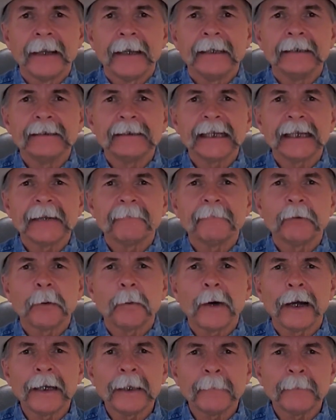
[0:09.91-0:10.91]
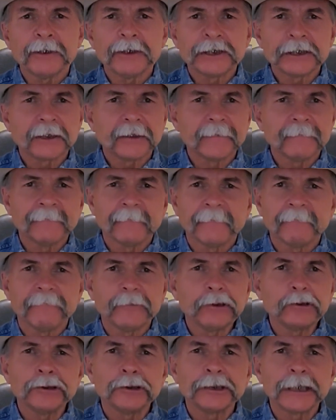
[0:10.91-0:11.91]
it's that if we want to preserve for
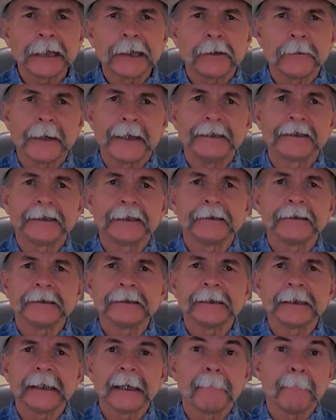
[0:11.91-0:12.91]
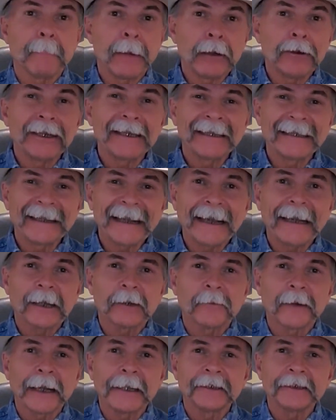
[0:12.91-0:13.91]
future generations the American
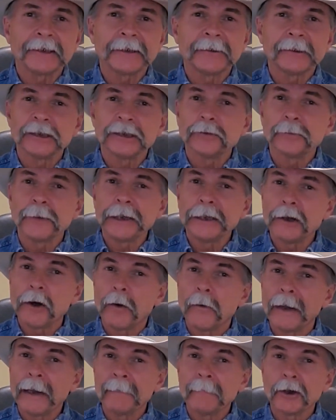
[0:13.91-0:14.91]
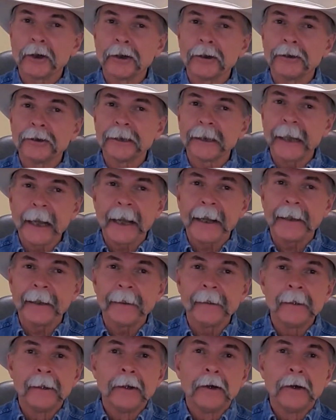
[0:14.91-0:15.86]
cattle rancher as we know him or her today,